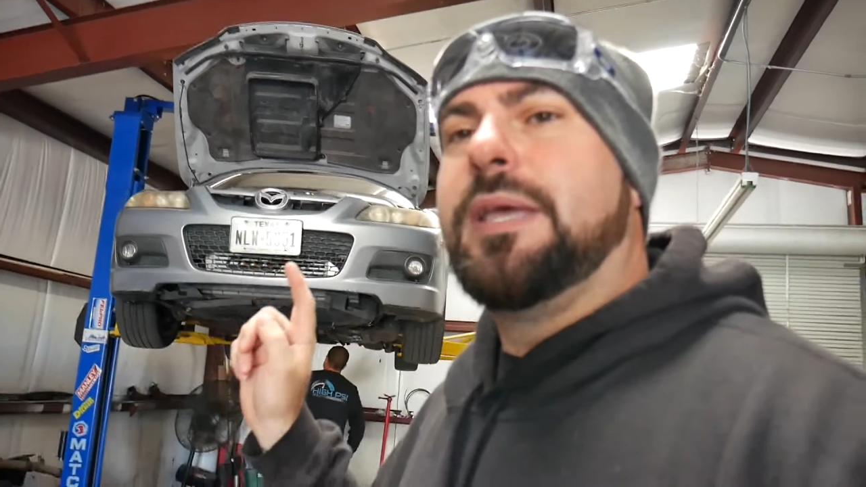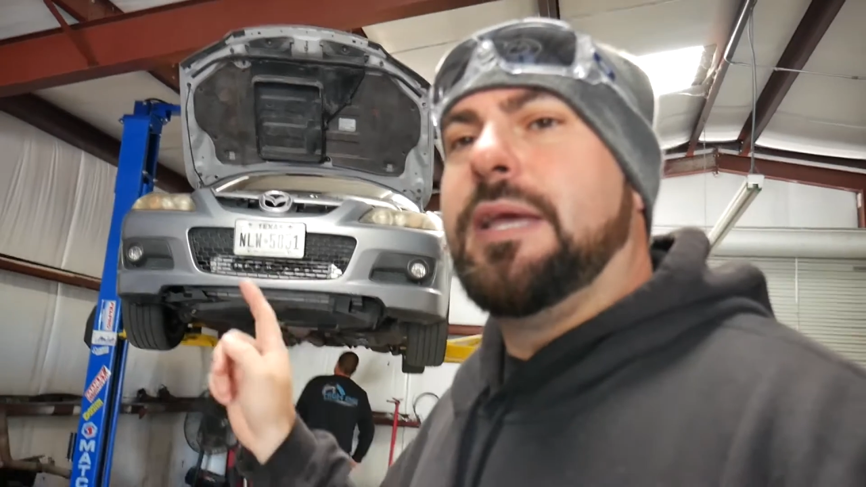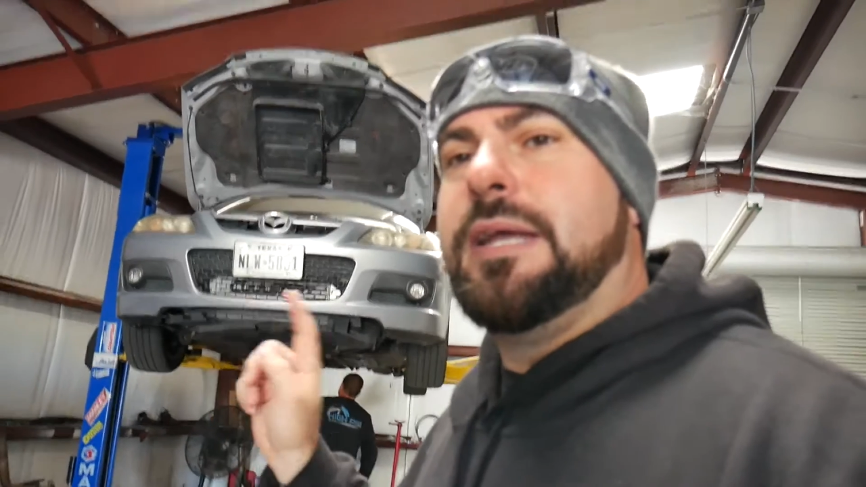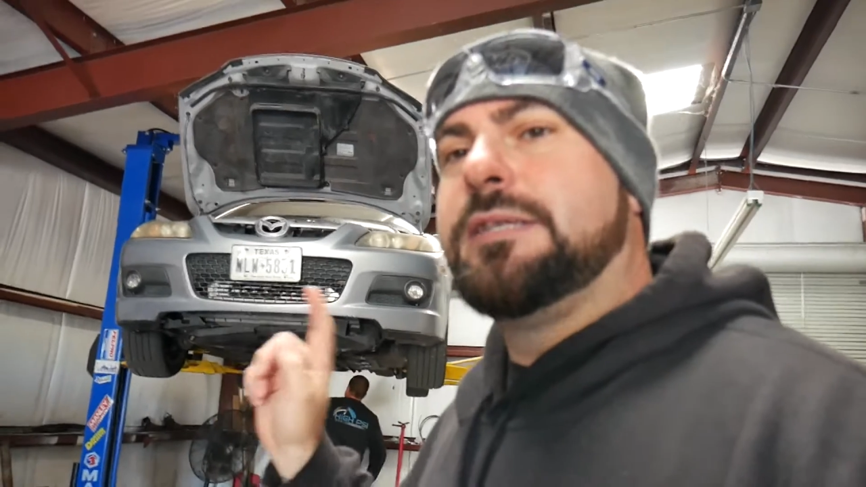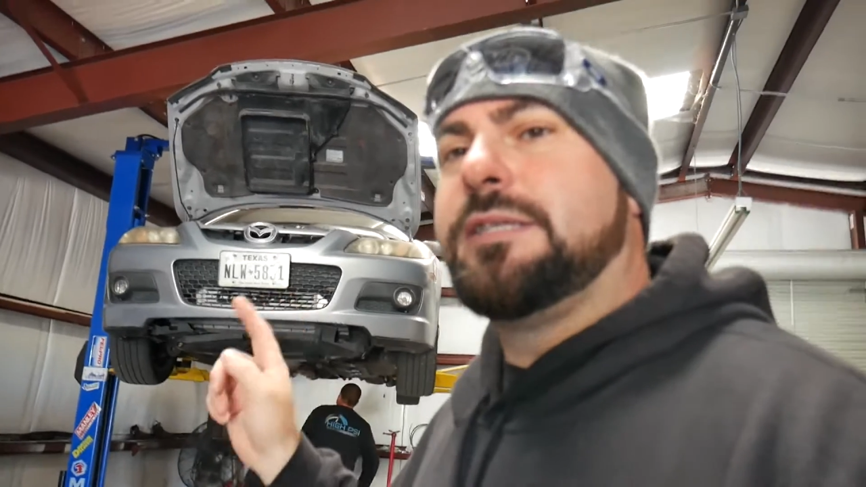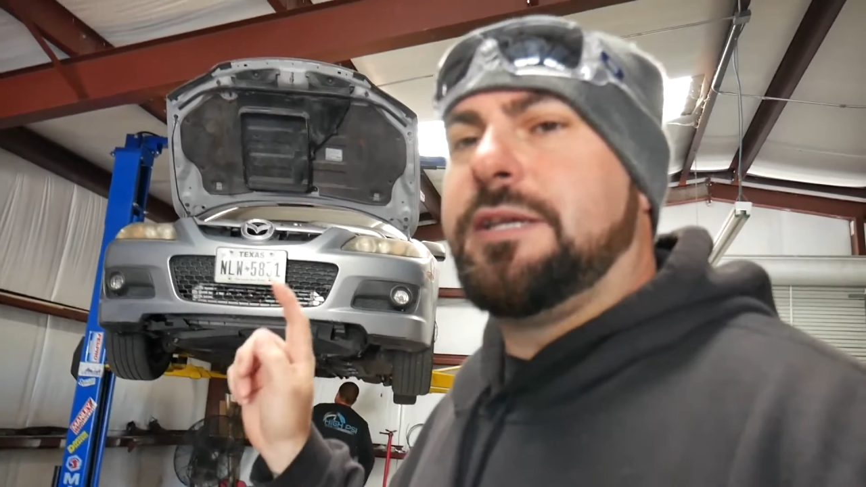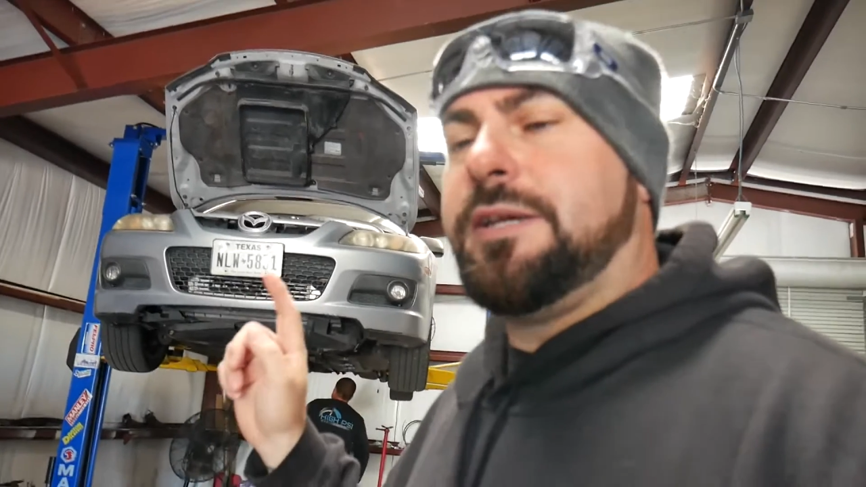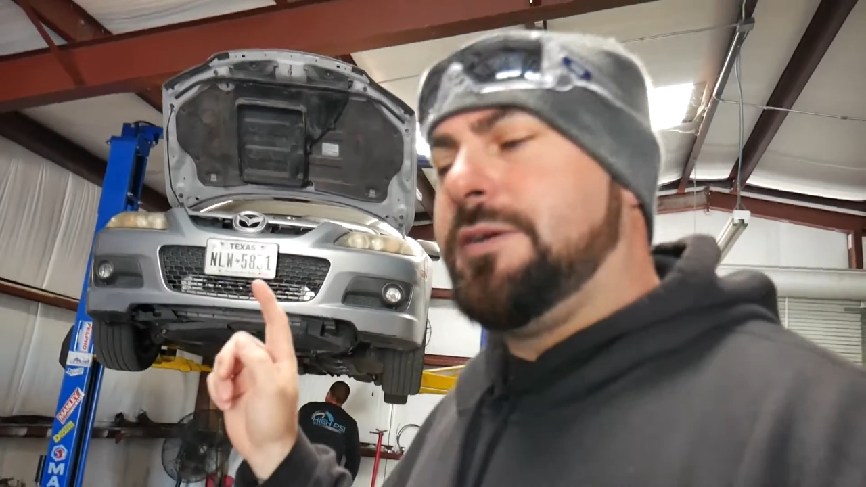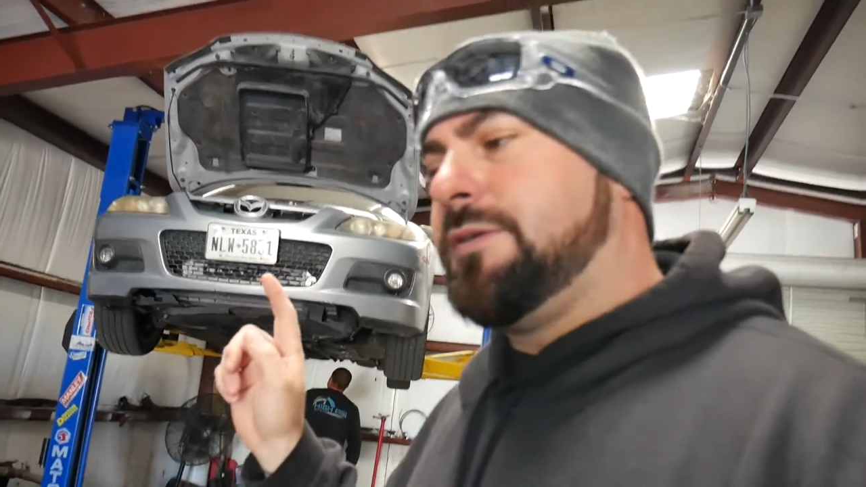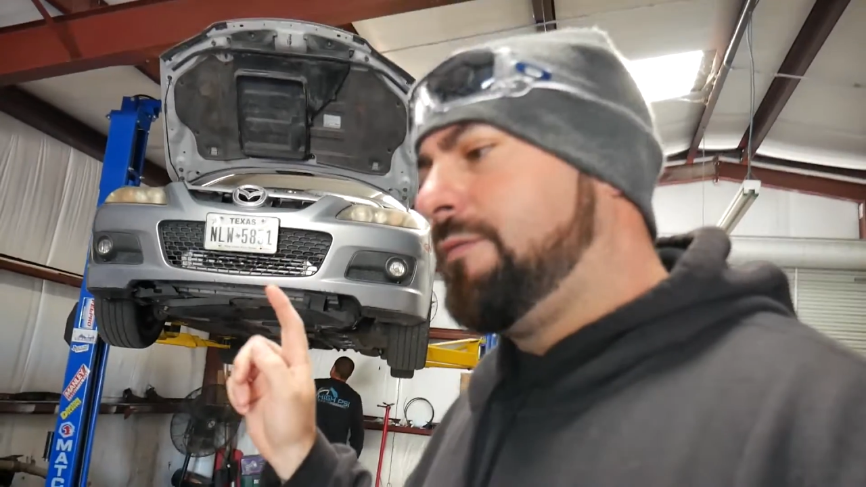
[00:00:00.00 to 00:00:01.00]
it is here